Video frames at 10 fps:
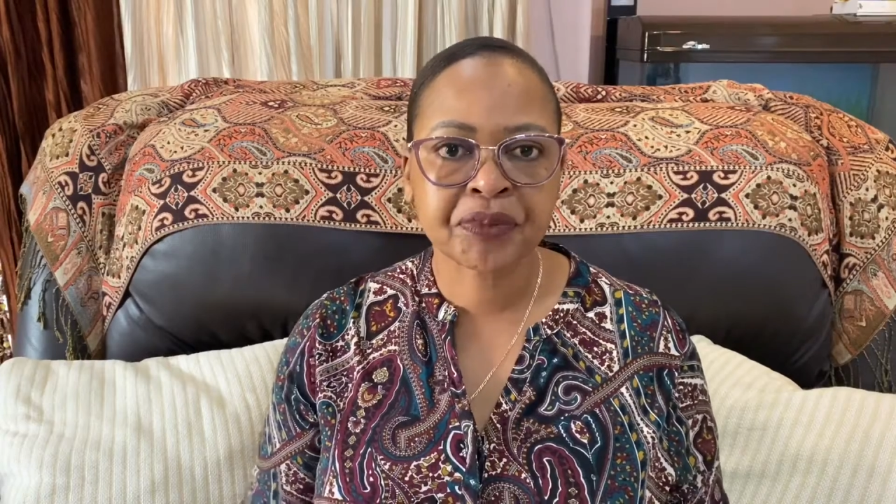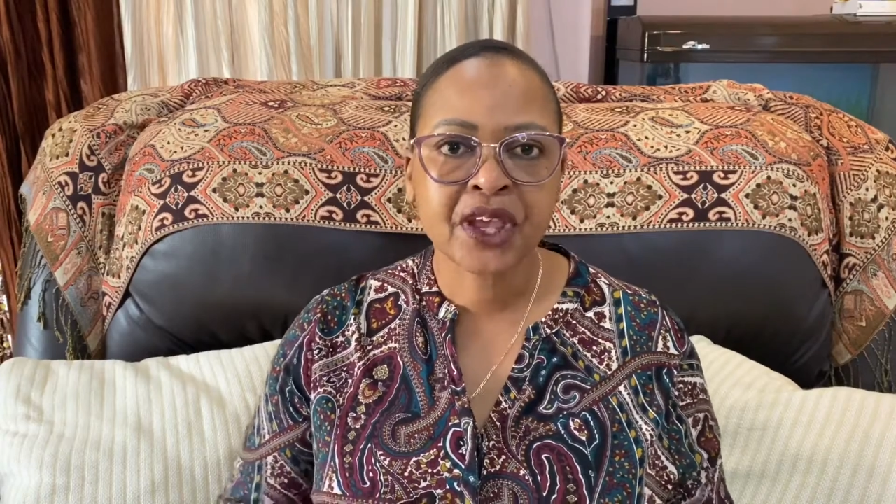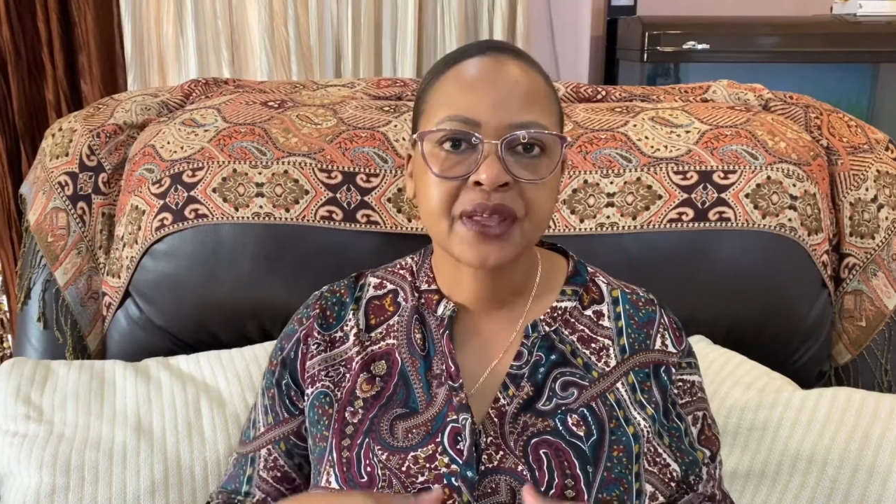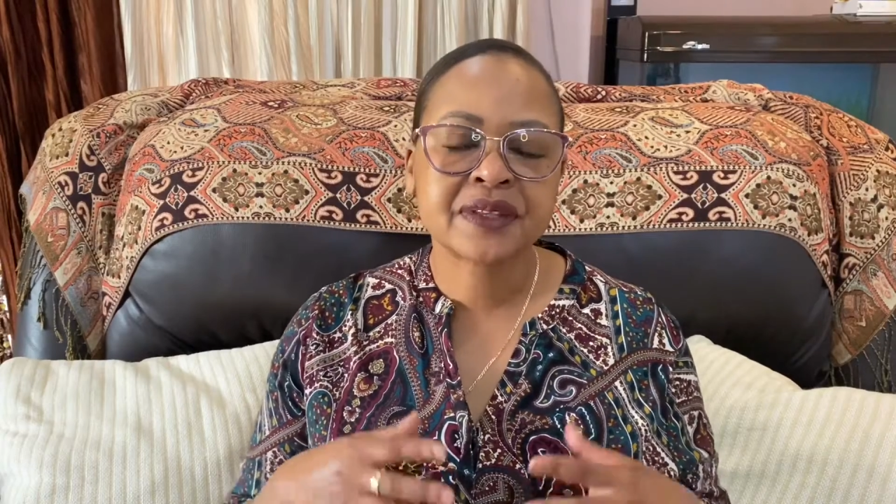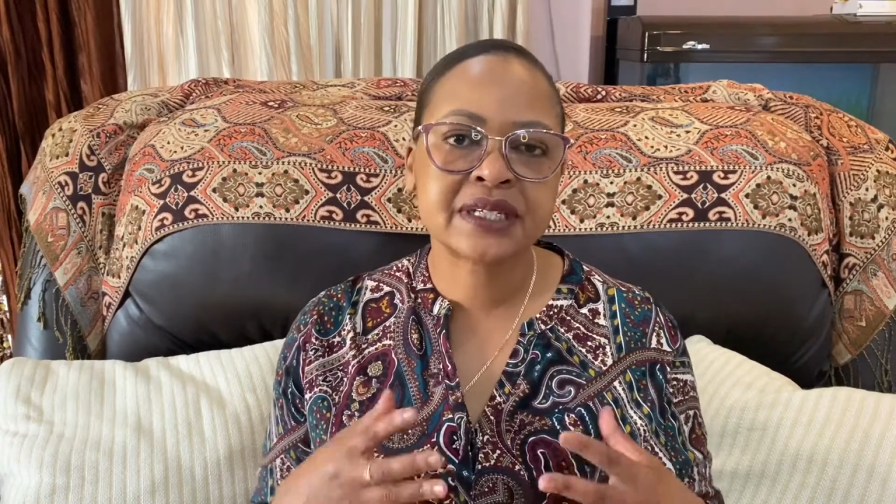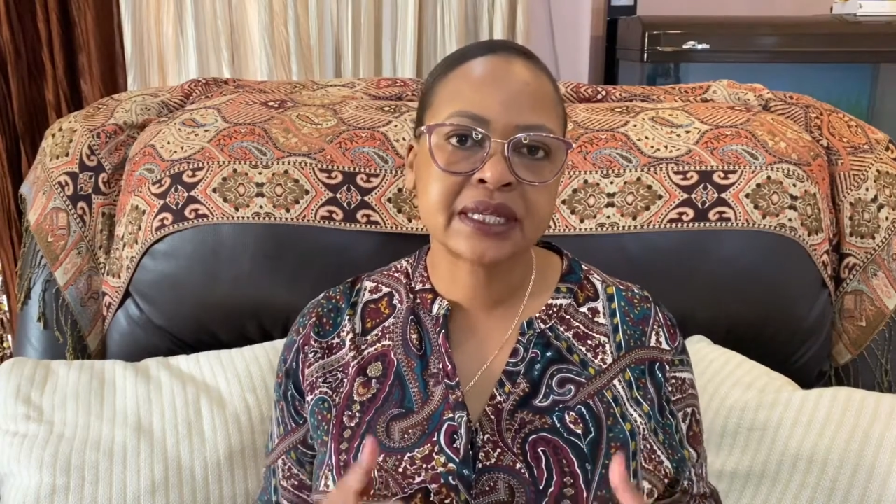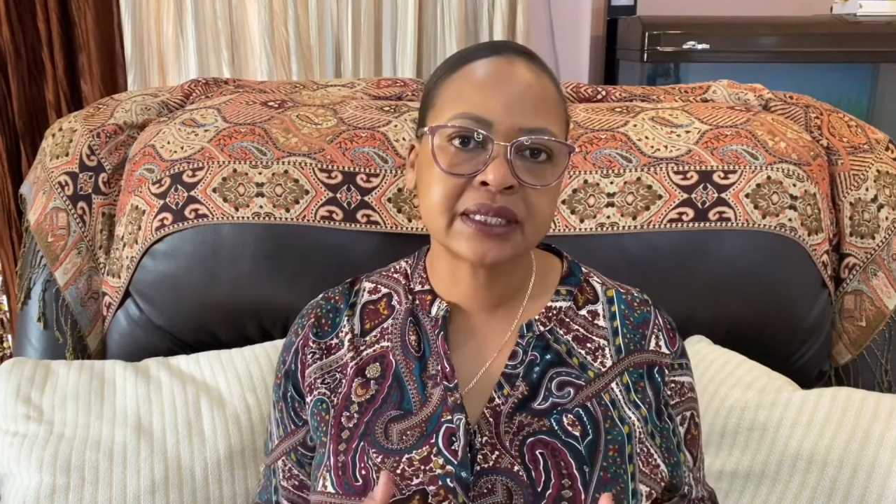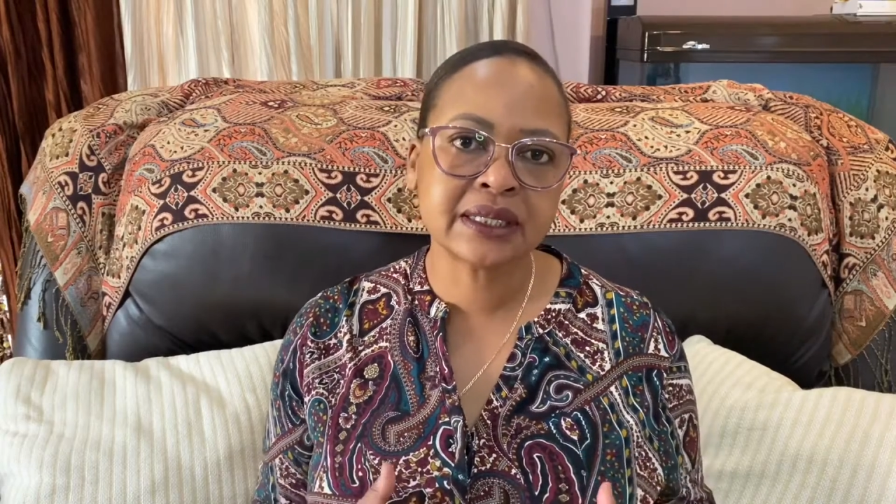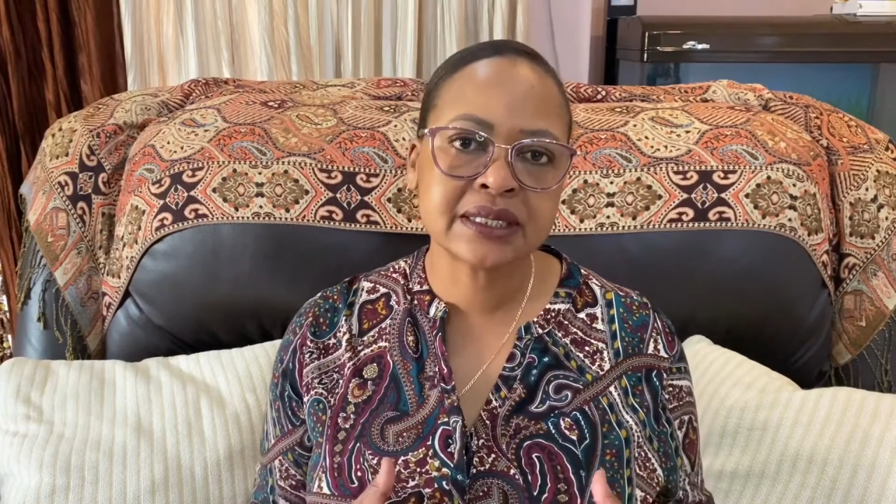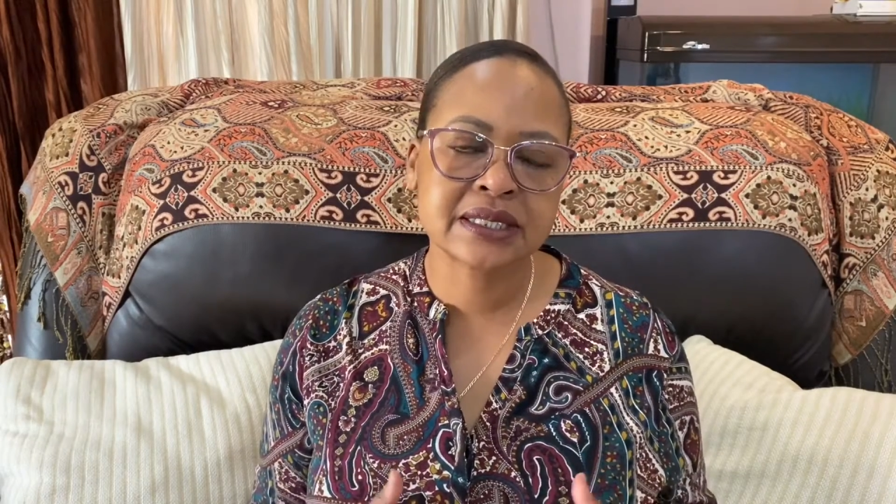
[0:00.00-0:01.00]
The dental
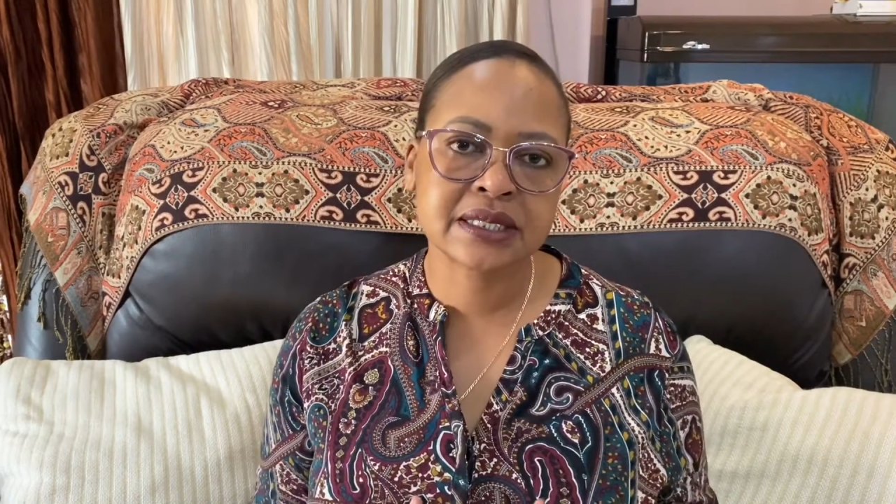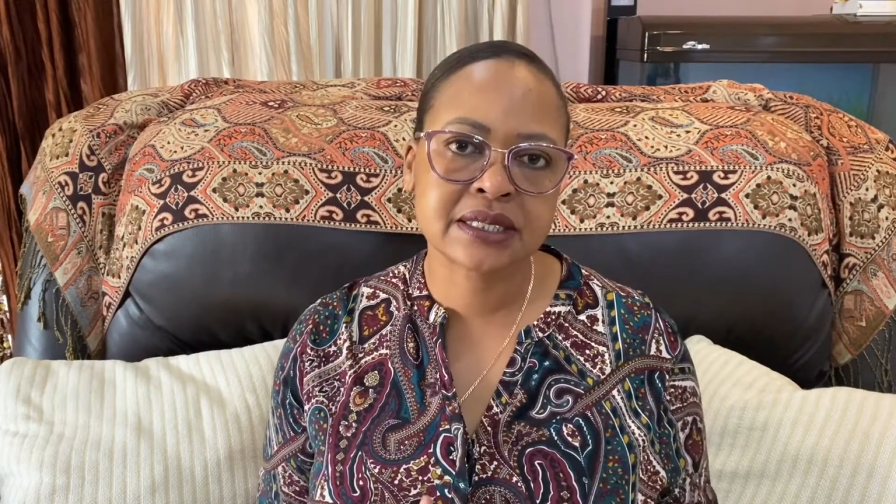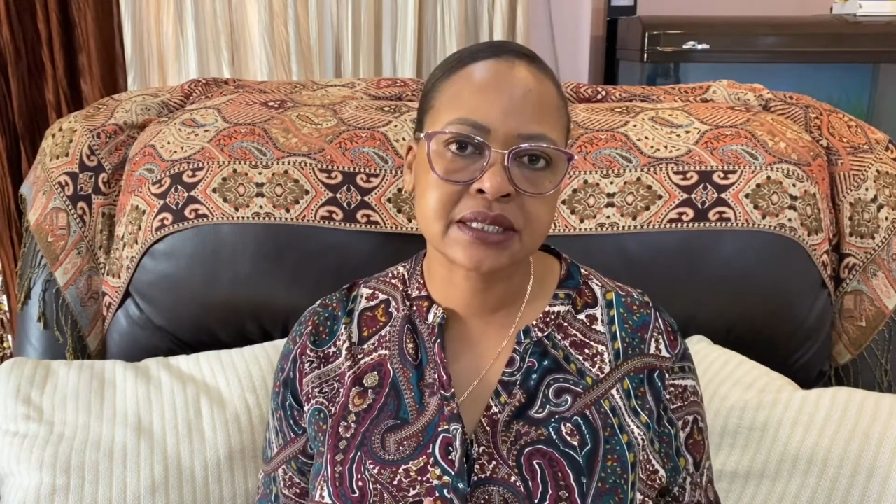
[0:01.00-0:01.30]
assistant